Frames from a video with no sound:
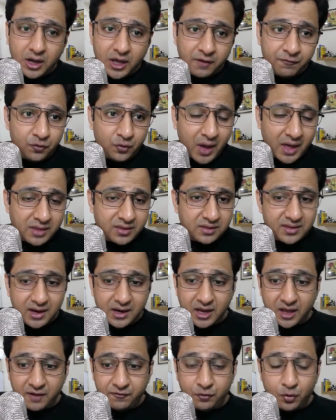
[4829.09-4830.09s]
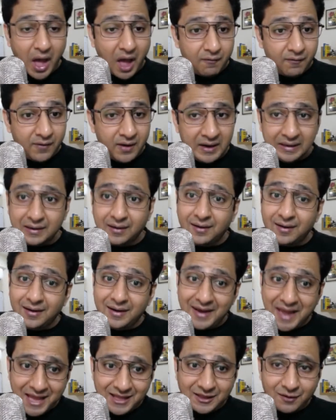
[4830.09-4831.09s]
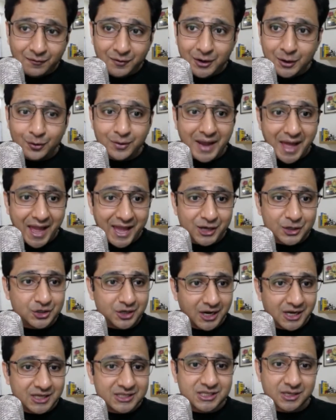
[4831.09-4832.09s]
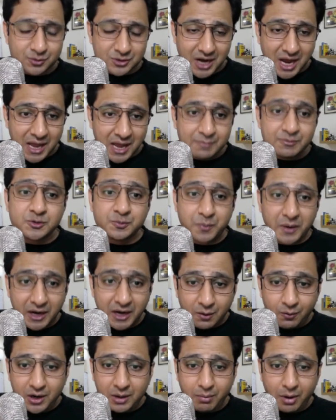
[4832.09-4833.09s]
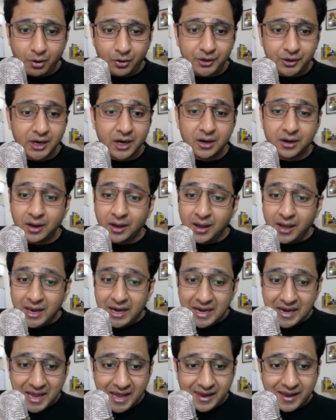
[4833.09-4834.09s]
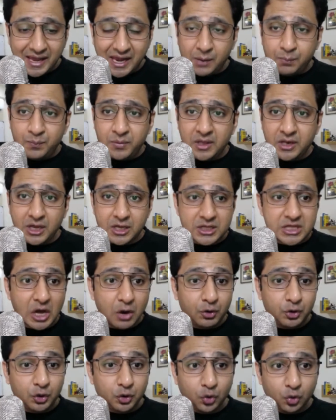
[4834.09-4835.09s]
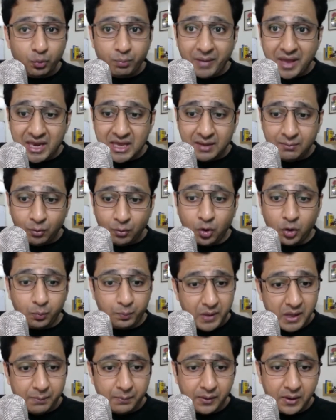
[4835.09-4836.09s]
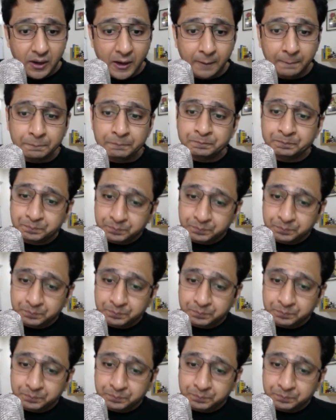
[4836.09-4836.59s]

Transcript: If you, as I said, if you haven't liked the video, like, share, and subscribe. Spread a word about it. Help me reach out to many more people.